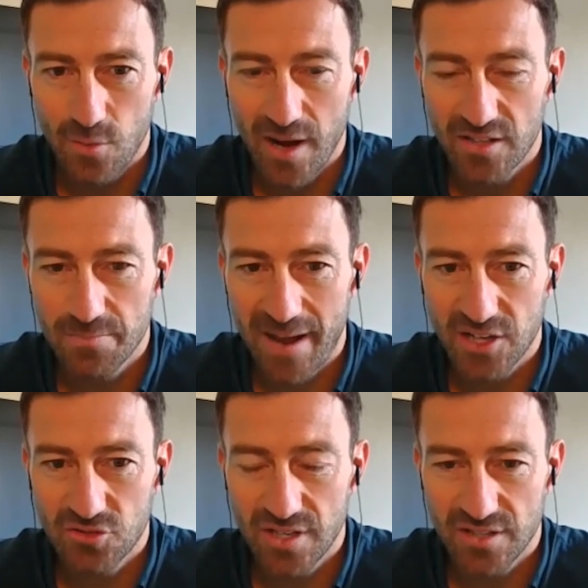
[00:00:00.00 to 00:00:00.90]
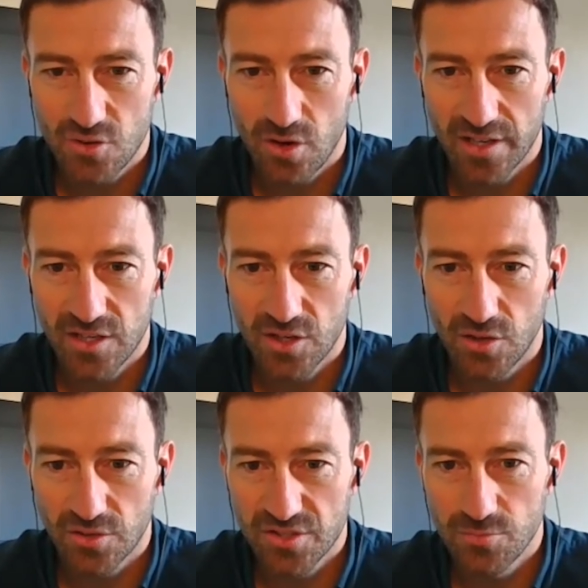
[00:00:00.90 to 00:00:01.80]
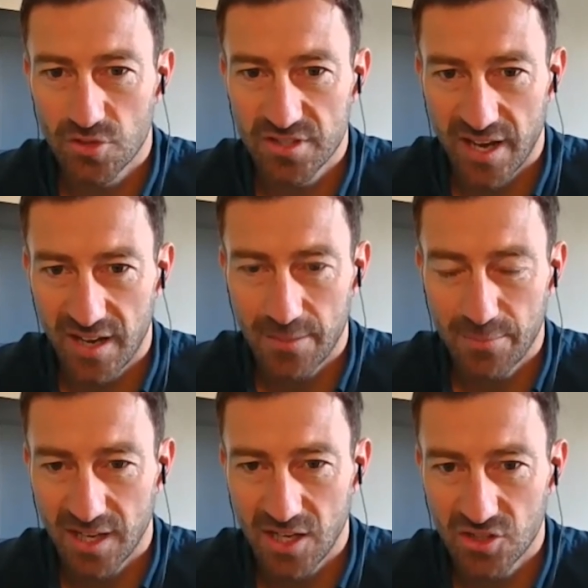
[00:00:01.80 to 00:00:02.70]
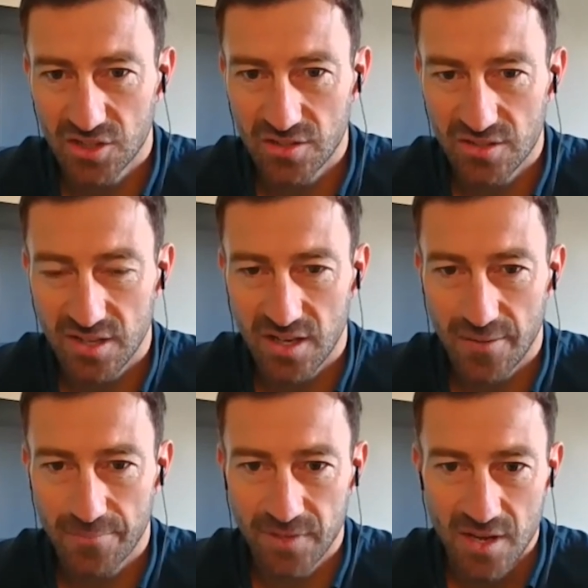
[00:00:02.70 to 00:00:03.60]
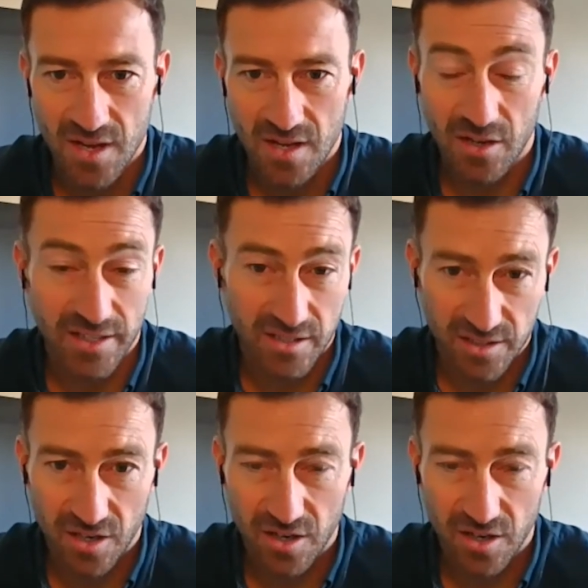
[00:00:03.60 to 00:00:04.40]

Whereas batteries are quite good on small scale applications, like in